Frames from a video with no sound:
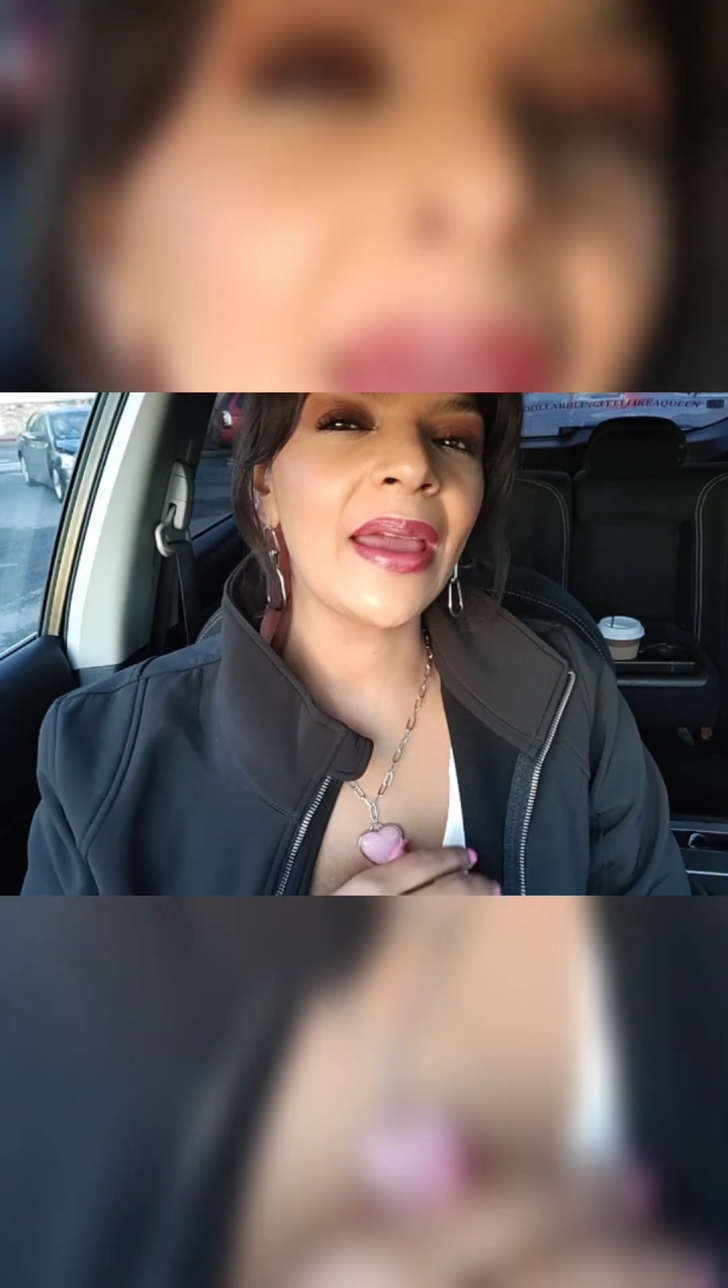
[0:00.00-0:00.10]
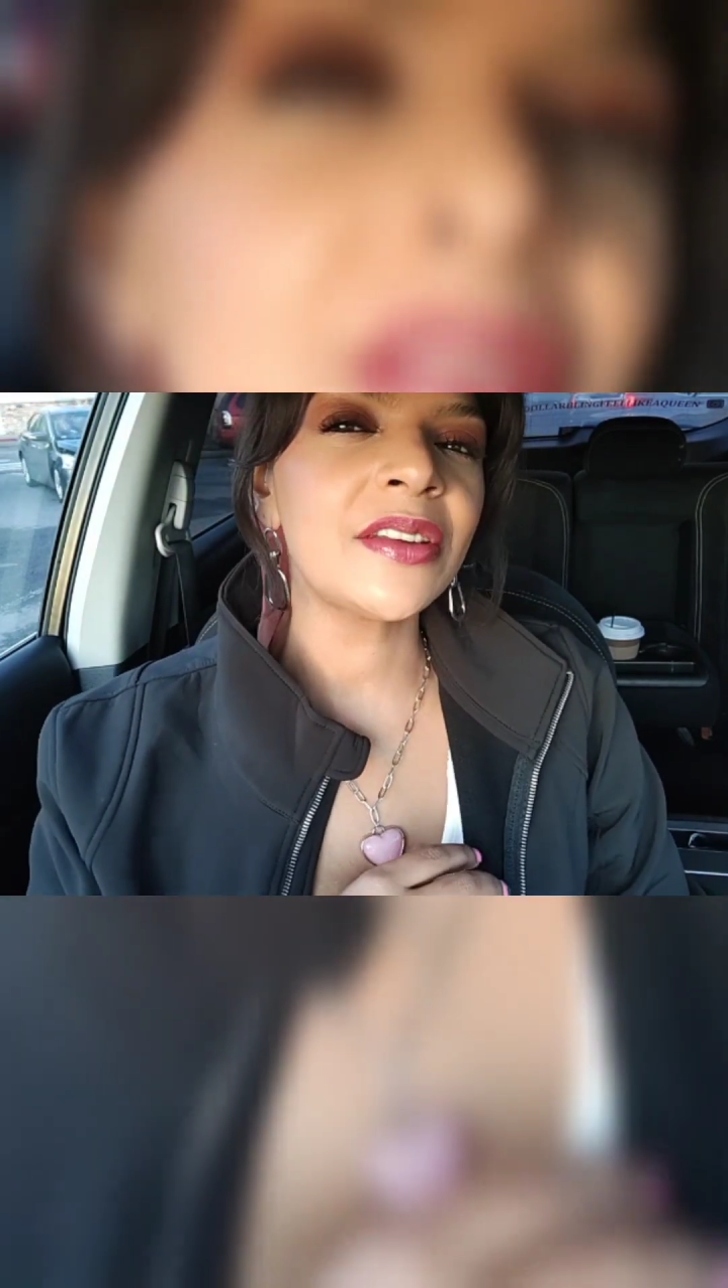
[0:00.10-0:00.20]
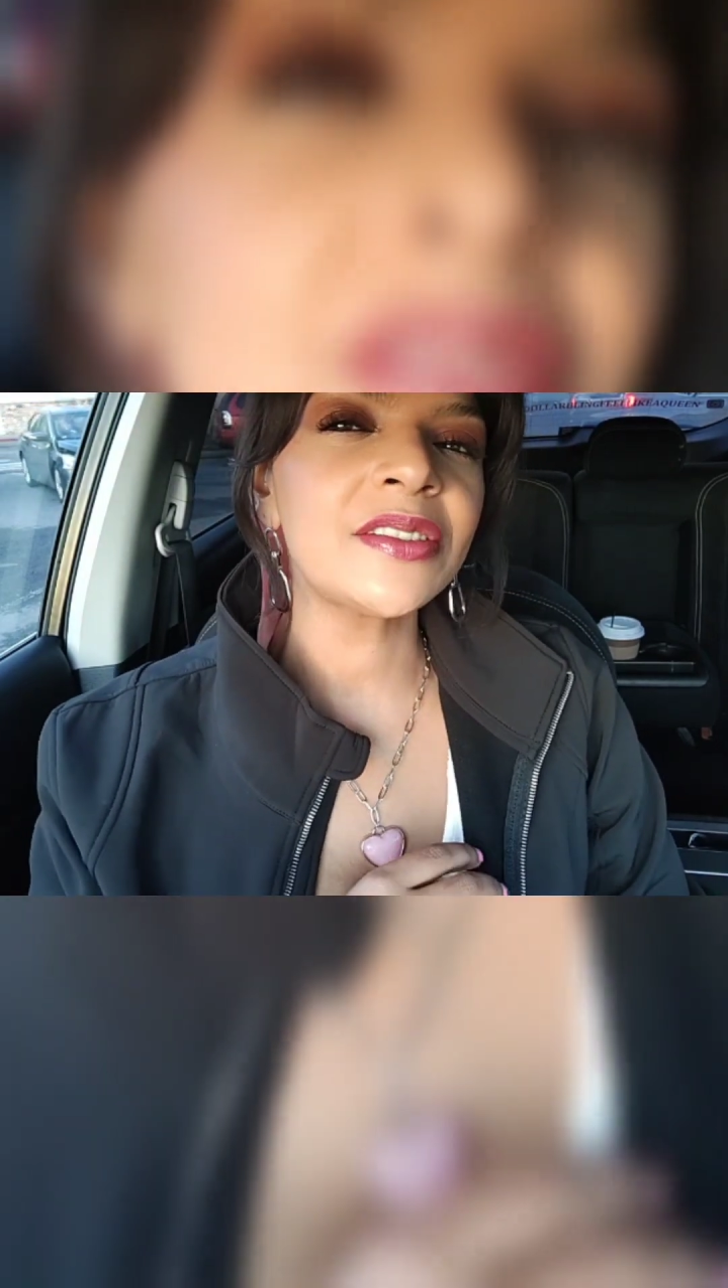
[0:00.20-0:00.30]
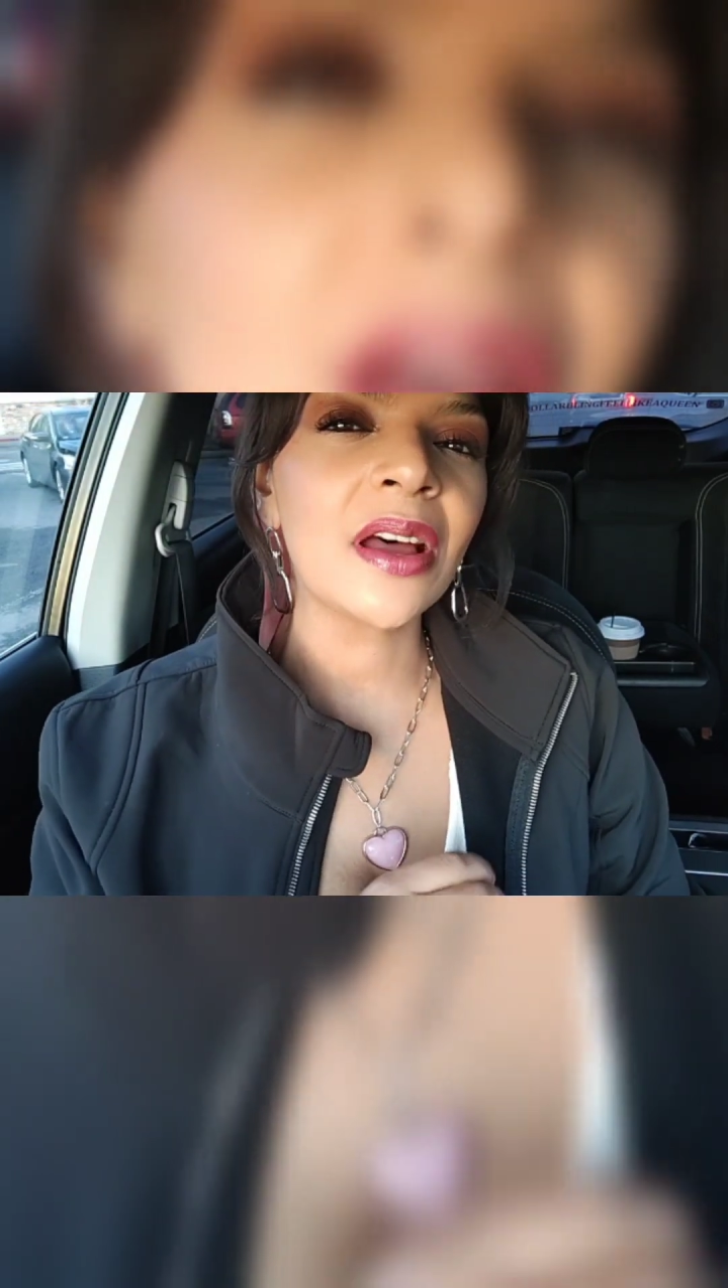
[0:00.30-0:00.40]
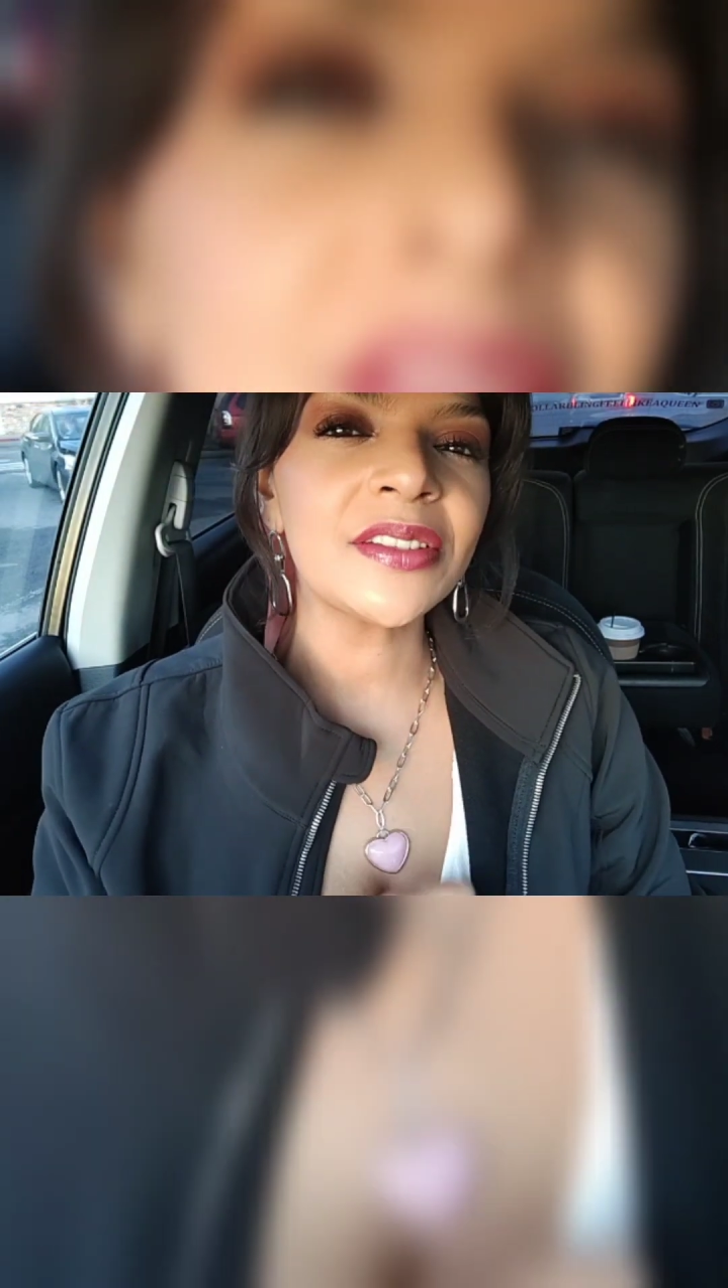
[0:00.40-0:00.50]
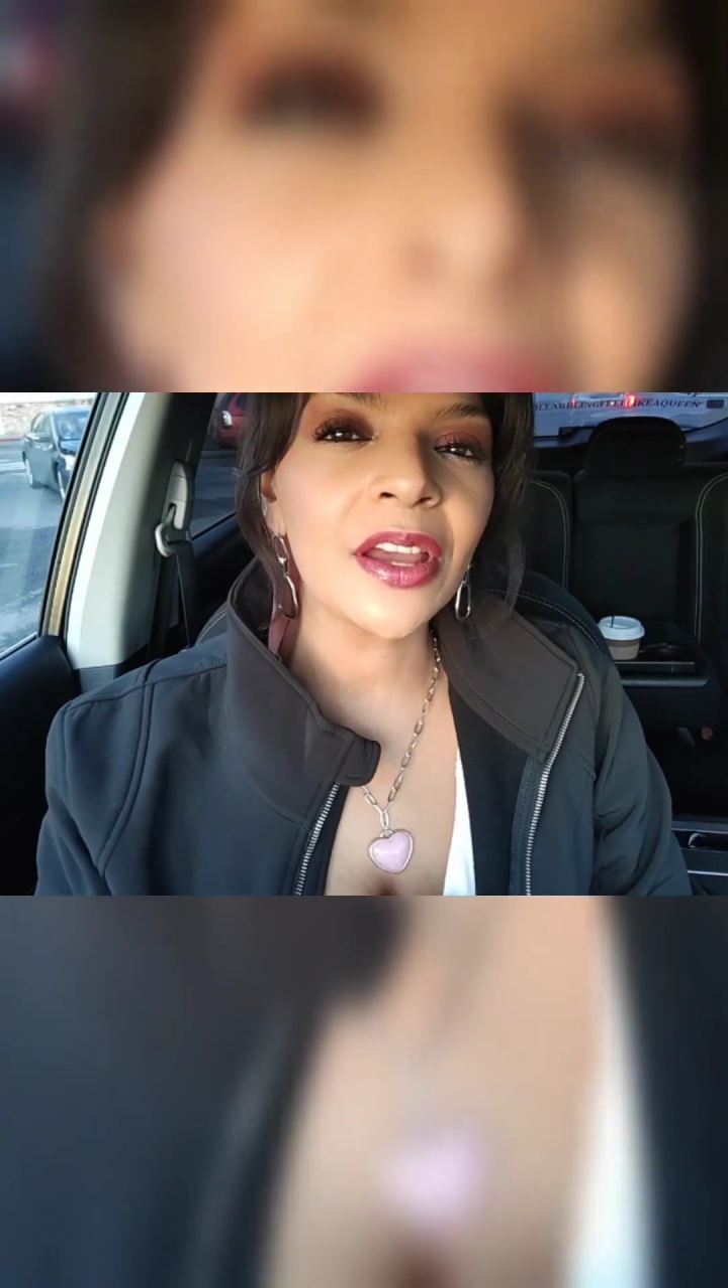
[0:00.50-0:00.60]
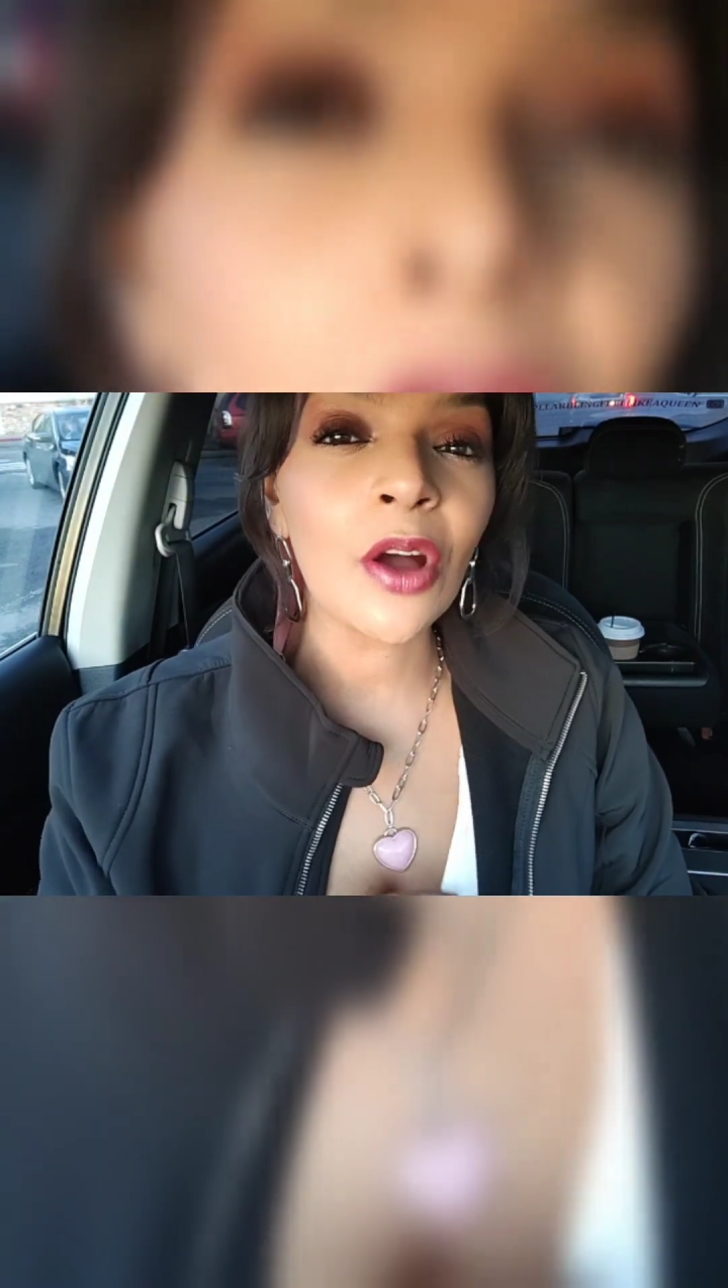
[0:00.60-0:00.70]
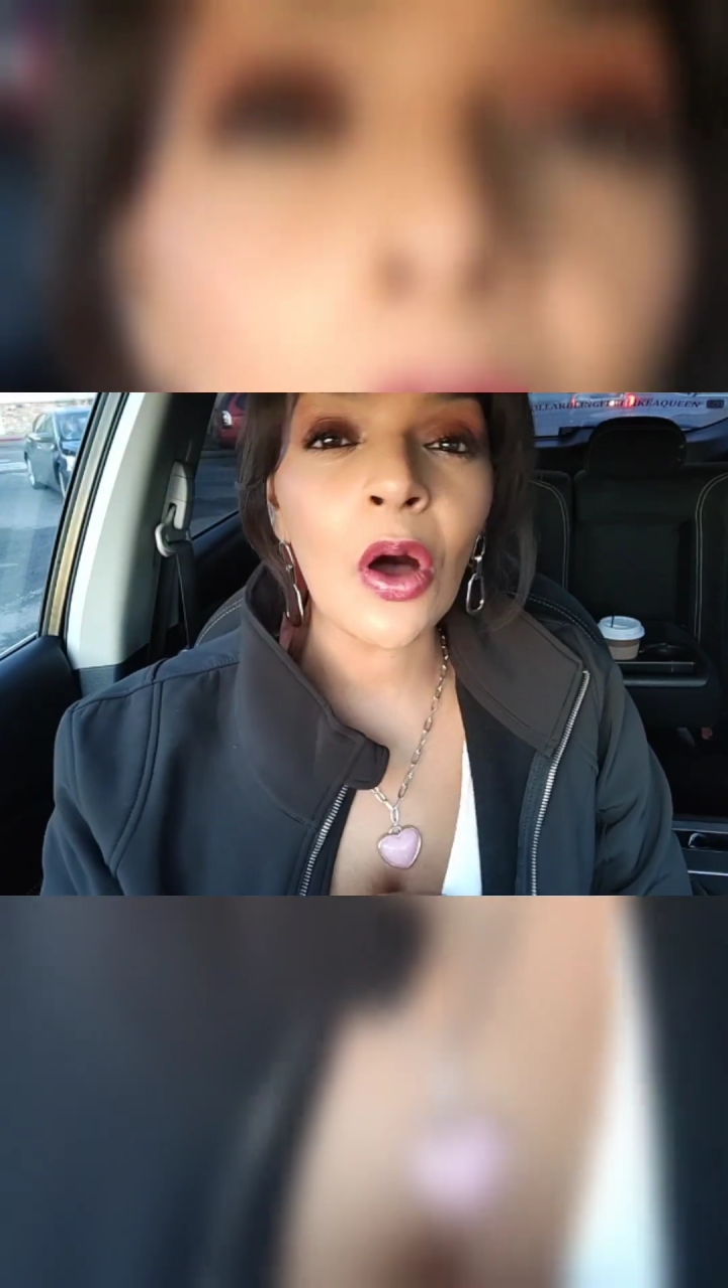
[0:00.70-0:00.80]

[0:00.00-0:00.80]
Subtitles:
Anastasia